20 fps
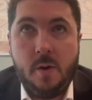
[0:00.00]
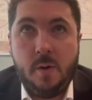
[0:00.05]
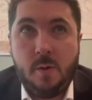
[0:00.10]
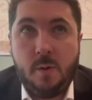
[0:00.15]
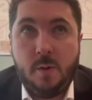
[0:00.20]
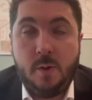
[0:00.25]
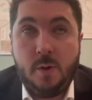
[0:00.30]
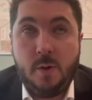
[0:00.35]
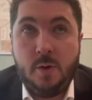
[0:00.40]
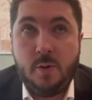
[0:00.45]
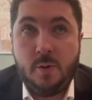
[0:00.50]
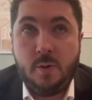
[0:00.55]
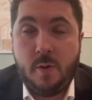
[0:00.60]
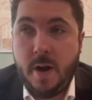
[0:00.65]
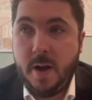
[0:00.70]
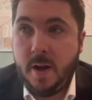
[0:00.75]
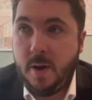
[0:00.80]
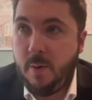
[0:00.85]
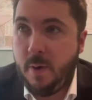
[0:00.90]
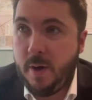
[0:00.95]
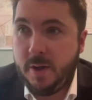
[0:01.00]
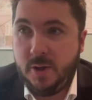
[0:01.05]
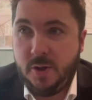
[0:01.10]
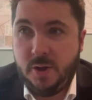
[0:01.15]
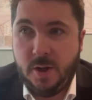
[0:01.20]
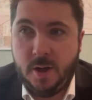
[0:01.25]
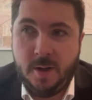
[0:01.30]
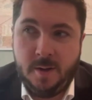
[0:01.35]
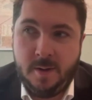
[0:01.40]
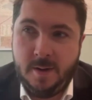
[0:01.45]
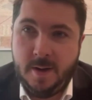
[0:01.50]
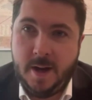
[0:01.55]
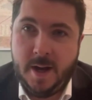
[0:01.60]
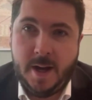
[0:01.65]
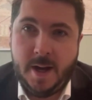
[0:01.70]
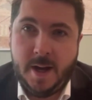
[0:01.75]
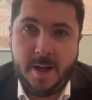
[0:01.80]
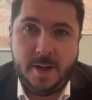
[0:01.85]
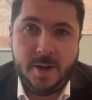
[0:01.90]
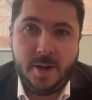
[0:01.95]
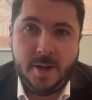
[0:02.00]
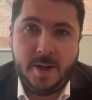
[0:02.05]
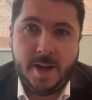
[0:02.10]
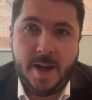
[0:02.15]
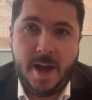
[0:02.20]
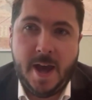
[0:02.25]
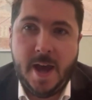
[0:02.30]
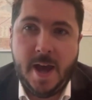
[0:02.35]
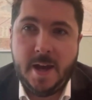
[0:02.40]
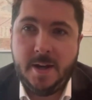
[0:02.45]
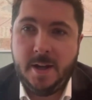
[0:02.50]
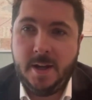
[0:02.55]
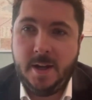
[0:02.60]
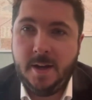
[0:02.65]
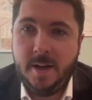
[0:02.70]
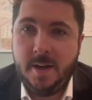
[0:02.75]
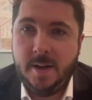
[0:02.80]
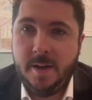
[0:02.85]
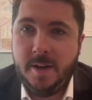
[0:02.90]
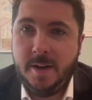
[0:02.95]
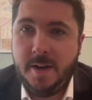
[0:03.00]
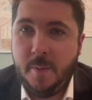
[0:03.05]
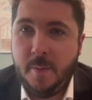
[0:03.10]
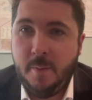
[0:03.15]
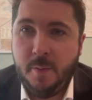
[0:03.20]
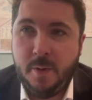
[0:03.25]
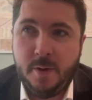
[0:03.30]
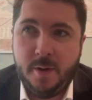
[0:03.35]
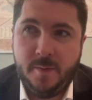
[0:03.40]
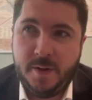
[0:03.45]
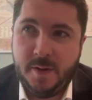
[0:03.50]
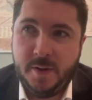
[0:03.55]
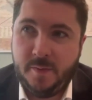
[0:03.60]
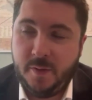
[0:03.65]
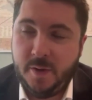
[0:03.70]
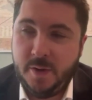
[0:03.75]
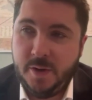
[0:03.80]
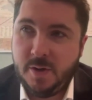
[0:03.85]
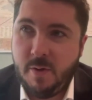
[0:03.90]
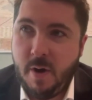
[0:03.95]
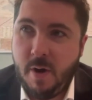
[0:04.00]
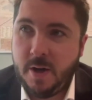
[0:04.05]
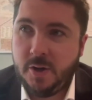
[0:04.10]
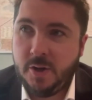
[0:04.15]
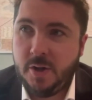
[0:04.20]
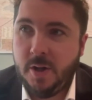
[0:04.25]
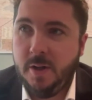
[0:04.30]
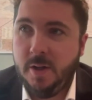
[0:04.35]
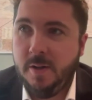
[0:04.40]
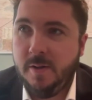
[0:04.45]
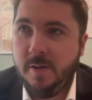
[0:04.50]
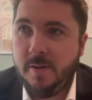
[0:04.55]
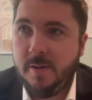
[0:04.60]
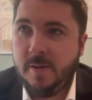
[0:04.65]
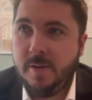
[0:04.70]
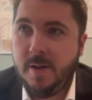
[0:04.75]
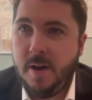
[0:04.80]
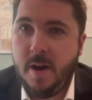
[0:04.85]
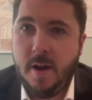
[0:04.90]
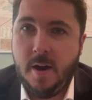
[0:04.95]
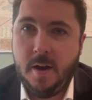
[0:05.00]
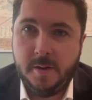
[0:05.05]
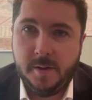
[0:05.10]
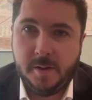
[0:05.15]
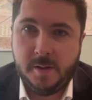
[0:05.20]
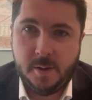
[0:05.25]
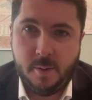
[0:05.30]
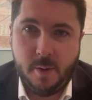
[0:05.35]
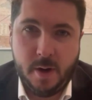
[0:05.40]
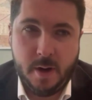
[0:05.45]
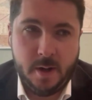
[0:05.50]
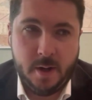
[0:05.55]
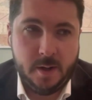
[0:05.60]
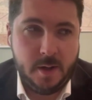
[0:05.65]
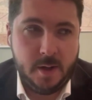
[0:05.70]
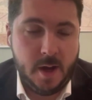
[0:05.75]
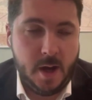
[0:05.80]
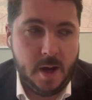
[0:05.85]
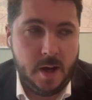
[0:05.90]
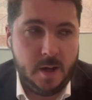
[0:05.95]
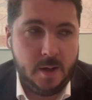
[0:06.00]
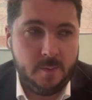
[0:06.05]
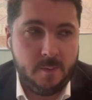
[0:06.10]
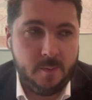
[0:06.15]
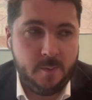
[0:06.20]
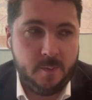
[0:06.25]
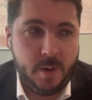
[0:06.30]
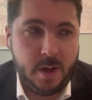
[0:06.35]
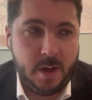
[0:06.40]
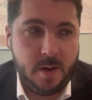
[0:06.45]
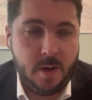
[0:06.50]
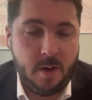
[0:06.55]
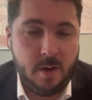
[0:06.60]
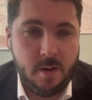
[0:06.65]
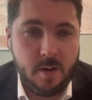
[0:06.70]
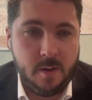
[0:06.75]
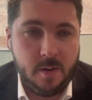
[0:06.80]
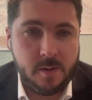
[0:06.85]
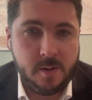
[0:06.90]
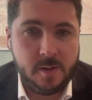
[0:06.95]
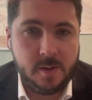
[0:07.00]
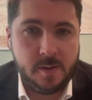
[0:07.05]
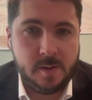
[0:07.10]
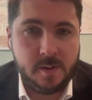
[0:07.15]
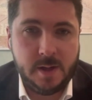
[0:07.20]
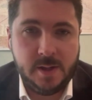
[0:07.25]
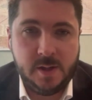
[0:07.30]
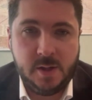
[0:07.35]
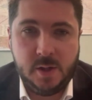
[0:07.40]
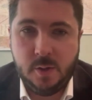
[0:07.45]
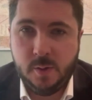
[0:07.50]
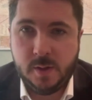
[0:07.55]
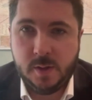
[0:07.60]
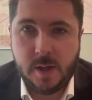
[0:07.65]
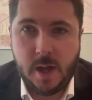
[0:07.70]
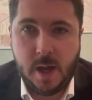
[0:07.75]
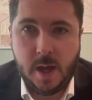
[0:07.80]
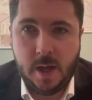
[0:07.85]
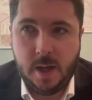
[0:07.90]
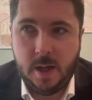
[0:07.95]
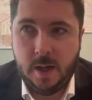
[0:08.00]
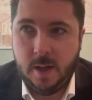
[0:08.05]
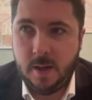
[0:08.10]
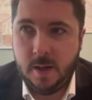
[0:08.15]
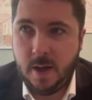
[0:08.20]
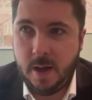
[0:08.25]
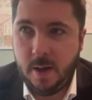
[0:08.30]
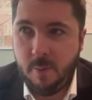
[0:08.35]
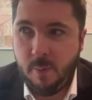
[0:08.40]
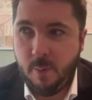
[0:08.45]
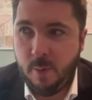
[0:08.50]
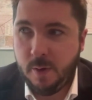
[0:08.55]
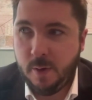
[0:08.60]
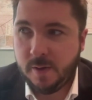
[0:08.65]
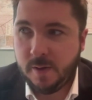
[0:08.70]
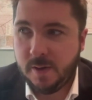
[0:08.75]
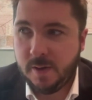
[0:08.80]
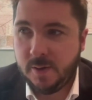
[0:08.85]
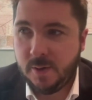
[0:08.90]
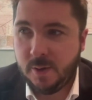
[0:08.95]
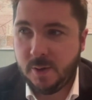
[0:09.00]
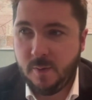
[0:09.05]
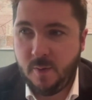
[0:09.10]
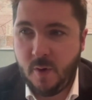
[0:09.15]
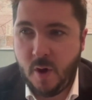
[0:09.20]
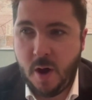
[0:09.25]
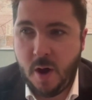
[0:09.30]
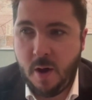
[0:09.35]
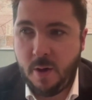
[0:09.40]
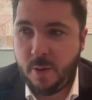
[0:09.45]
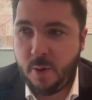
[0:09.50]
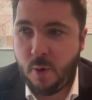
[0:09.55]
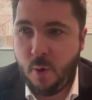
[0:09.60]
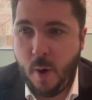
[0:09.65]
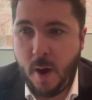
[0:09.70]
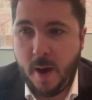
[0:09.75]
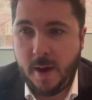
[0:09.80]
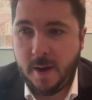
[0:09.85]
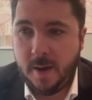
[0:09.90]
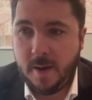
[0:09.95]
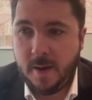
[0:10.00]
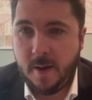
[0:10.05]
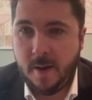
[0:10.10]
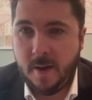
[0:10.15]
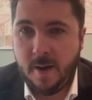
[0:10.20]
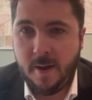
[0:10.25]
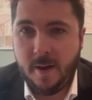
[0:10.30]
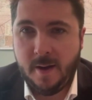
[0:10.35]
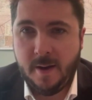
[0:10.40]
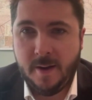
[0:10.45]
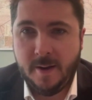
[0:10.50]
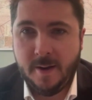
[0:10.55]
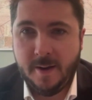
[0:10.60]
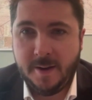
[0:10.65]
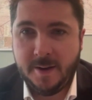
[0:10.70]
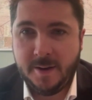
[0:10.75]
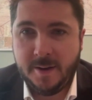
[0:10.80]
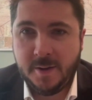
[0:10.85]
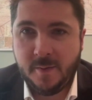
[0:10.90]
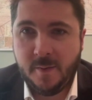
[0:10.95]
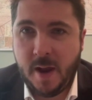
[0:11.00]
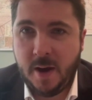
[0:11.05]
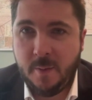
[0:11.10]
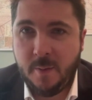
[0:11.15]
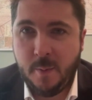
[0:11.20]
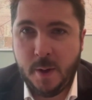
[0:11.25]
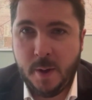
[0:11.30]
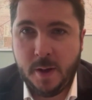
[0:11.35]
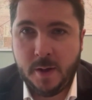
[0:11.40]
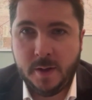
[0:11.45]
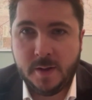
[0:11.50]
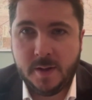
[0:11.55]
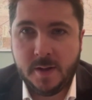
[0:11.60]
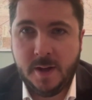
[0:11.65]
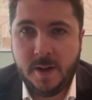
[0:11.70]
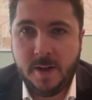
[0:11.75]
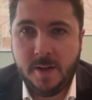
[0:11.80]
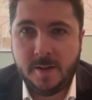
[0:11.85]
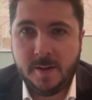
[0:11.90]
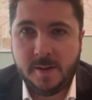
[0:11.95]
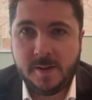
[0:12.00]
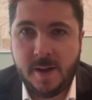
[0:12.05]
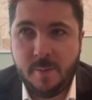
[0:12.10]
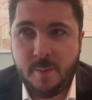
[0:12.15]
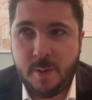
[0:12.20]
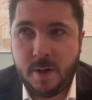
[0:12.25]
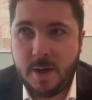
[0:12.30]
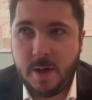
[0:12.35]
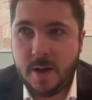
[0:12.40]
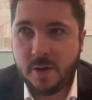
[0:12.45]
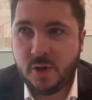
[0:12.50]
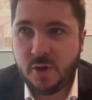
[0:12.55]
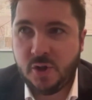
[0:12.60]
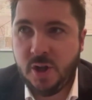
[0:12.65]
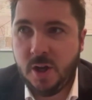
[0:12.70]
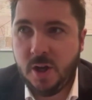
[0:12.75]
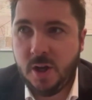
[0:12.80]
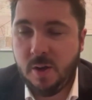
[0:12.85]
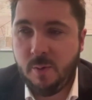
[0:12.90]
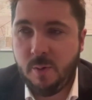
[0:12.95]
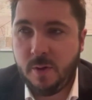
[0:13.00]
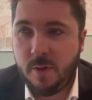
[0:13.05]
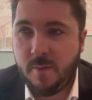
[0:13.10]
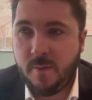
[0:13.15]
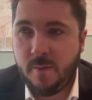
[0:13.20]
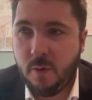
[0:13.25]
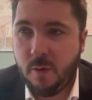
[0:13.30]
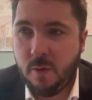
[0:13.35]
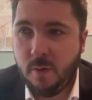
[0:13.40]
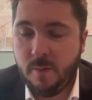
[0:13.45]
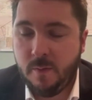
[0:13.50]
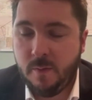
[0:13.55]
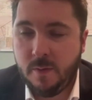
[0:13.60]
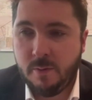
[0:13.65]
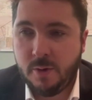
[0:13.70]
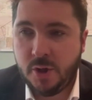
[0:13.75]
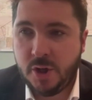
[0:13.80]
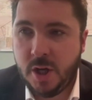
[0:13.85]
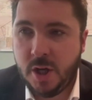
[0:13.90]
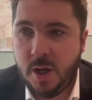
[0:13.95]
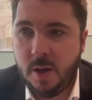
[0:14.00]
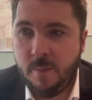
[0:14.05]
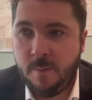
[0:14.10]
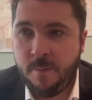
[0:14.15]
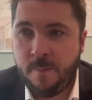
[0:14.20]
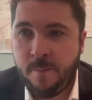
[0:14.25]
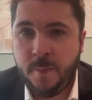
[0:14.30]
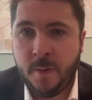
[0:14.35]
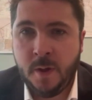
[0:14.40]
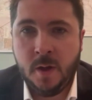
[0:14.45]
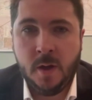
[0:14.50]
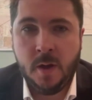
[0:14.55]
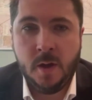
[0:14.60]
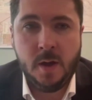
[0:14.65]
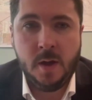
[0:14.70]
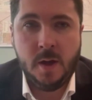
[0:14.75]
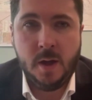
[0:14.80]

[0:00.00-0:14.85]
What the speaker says: So, great question. I could head in a number of different directions to answer it, because, as you say, it was a sort of earthquake development in December last year with the fall of the regime.